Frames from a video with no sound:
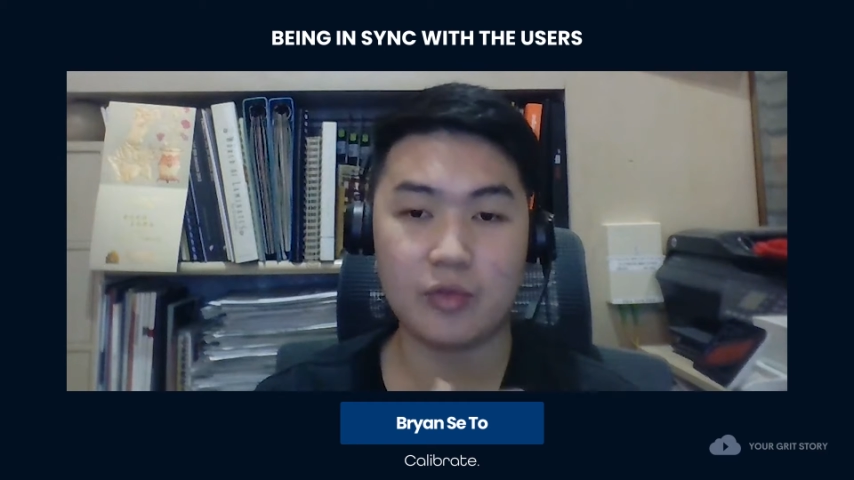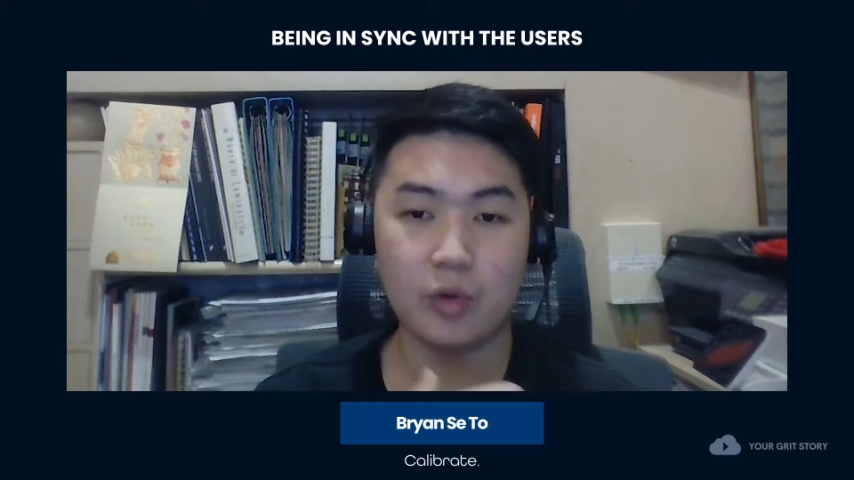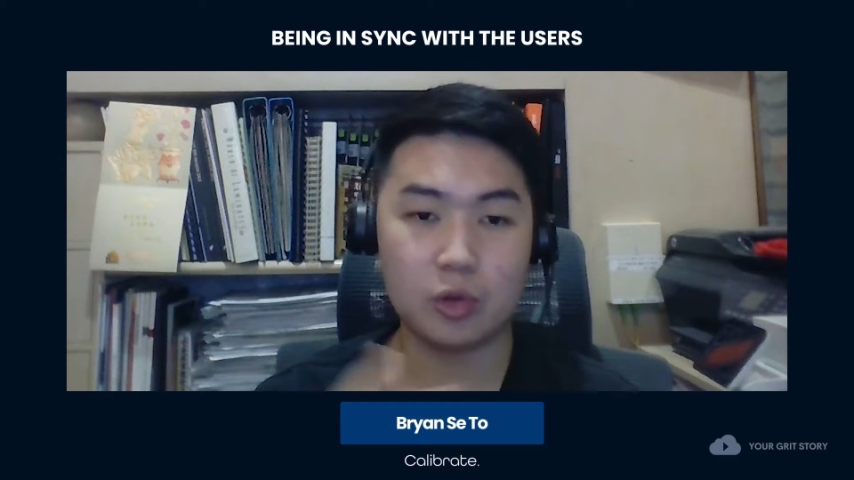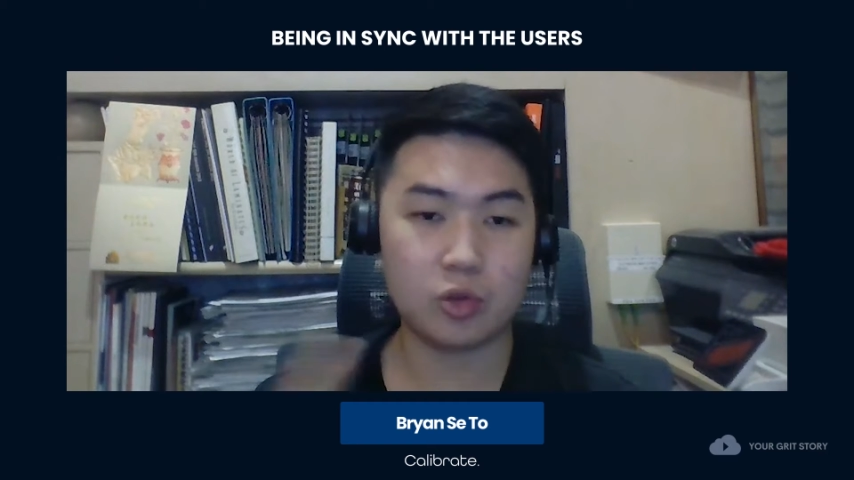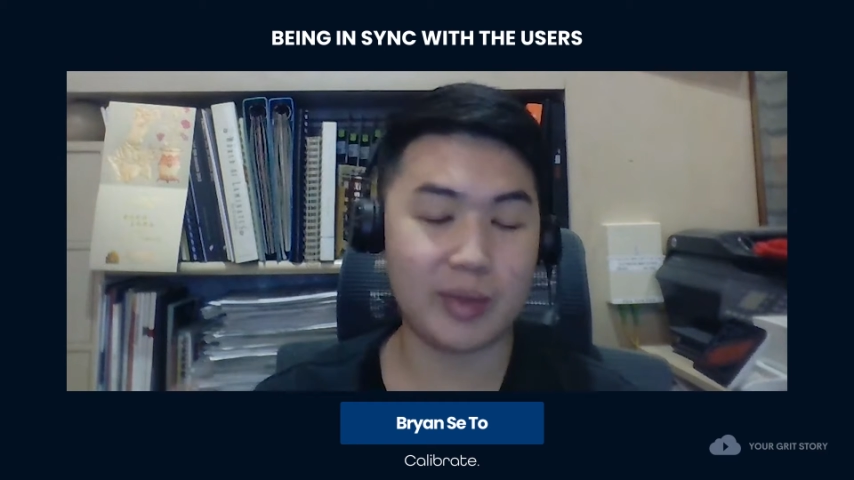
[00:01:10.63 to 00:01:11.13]

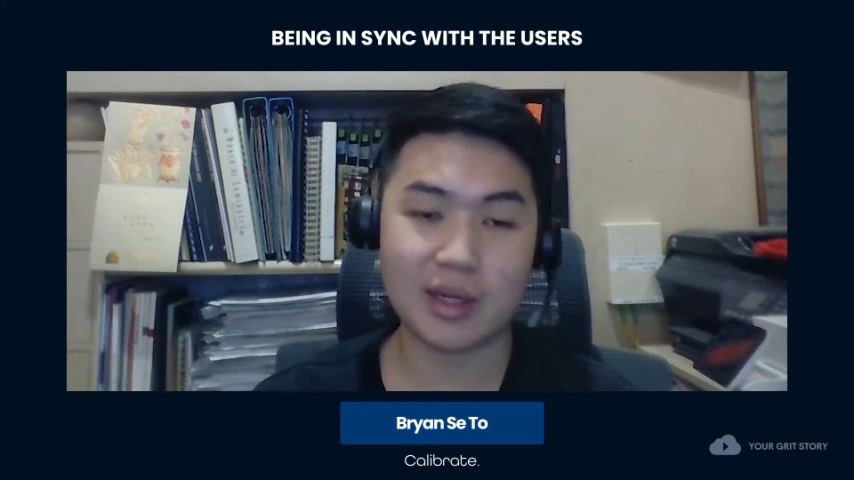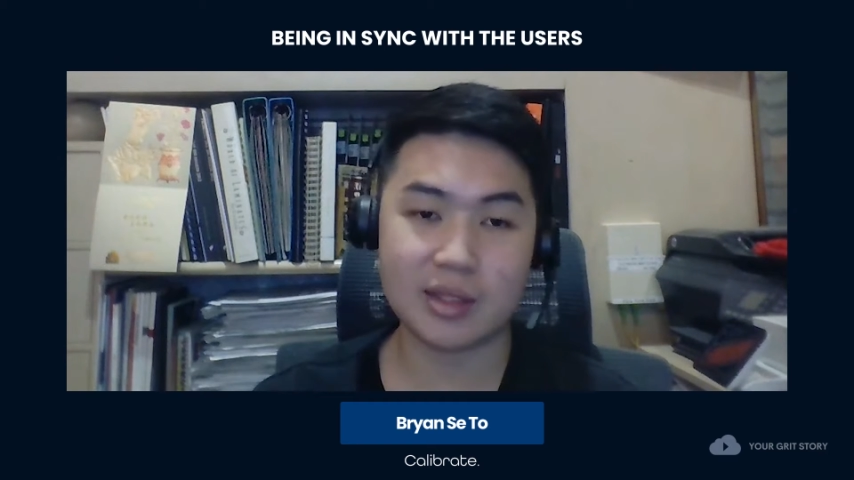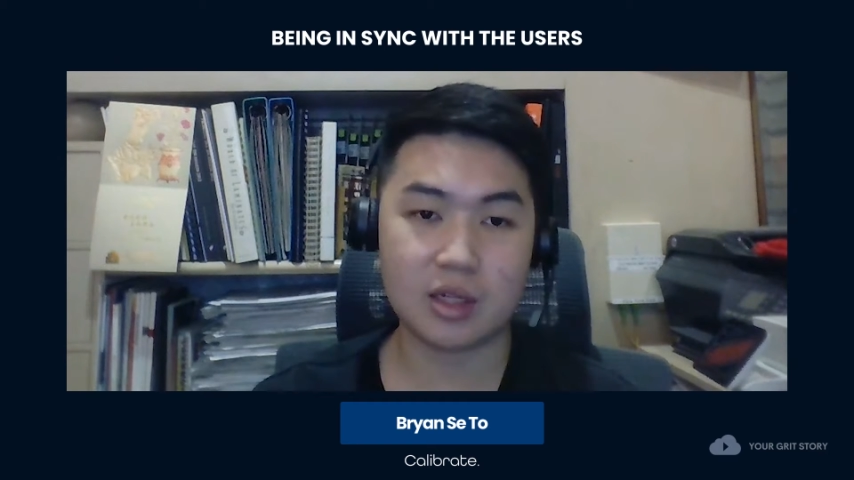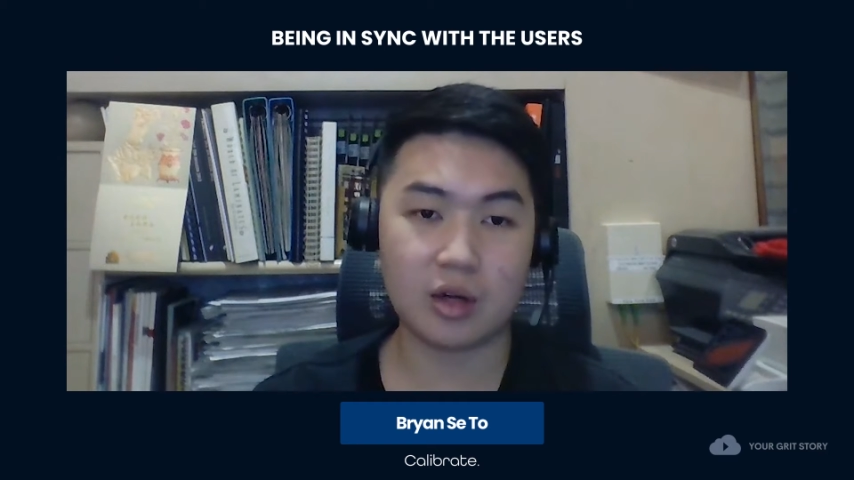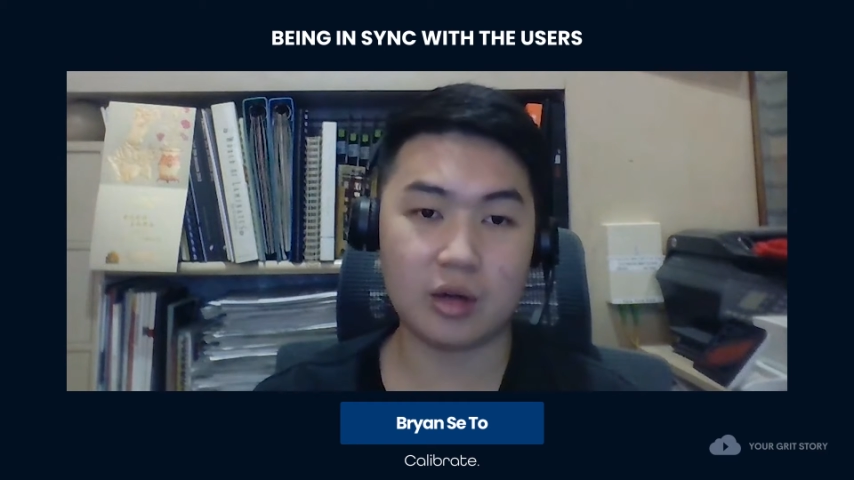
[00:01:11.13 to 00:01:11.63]
for you to be
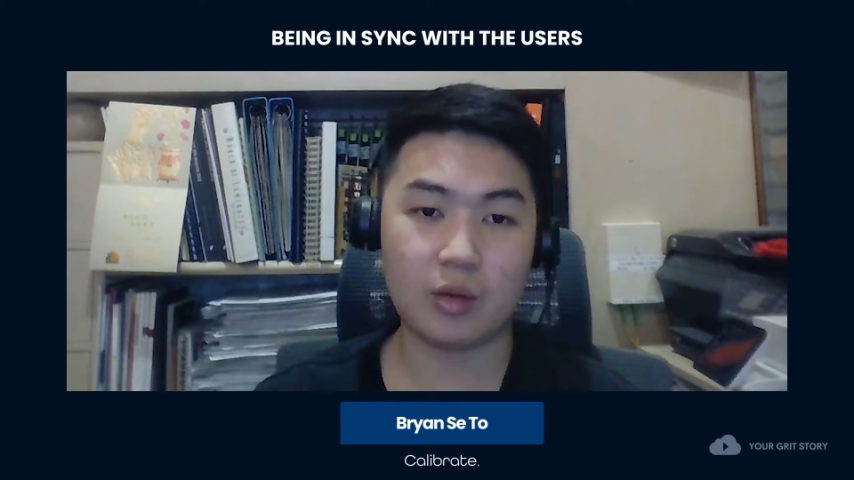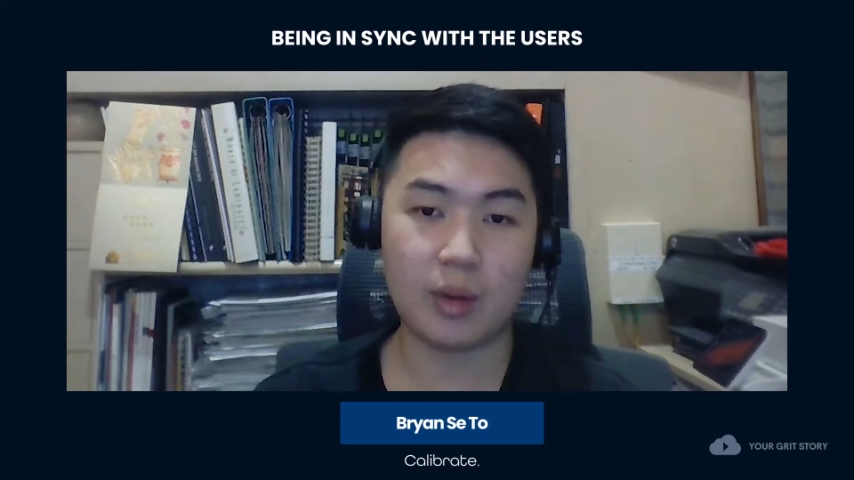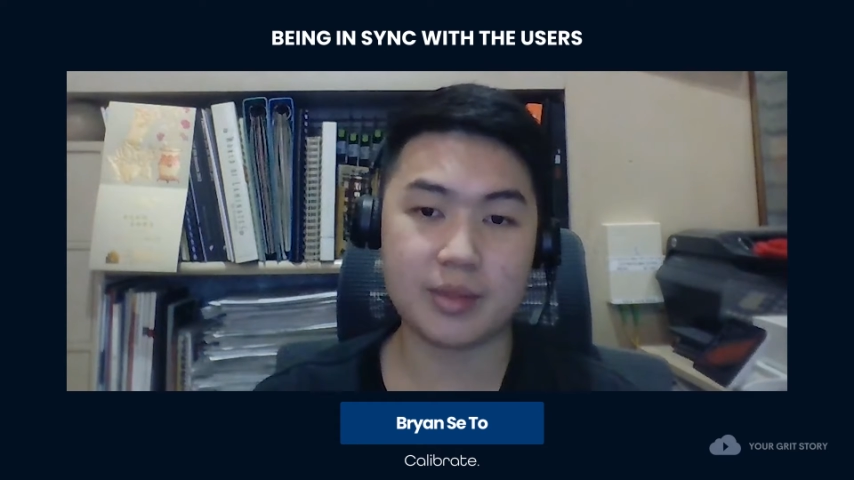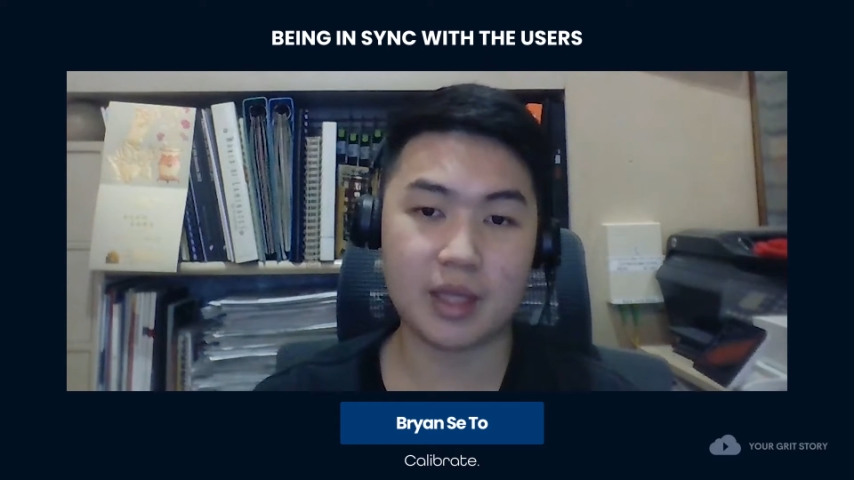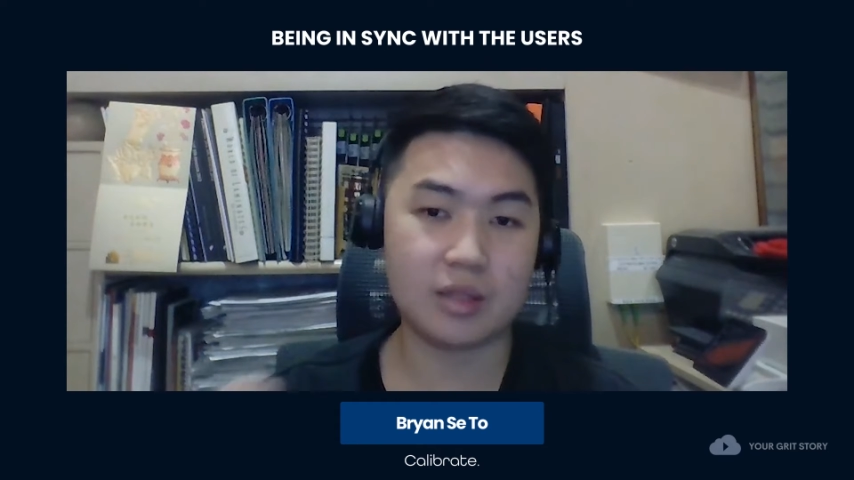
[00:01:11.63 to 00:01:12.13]
listed on the
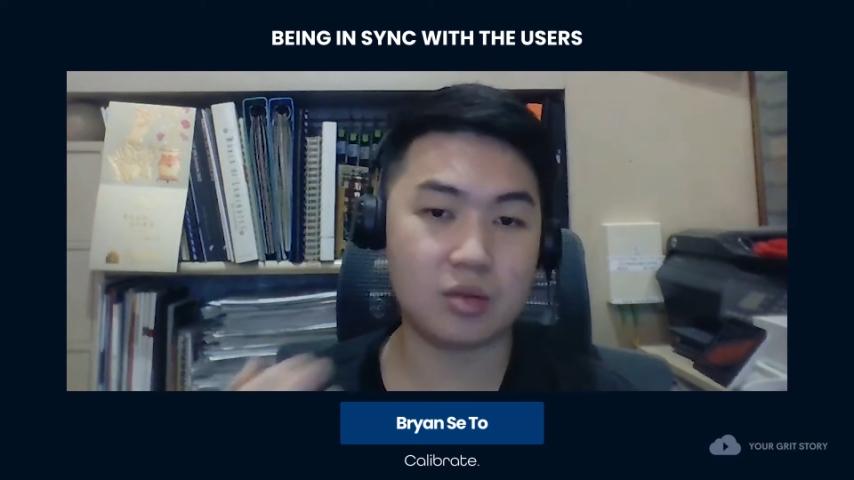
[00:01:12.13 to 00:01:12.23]
website.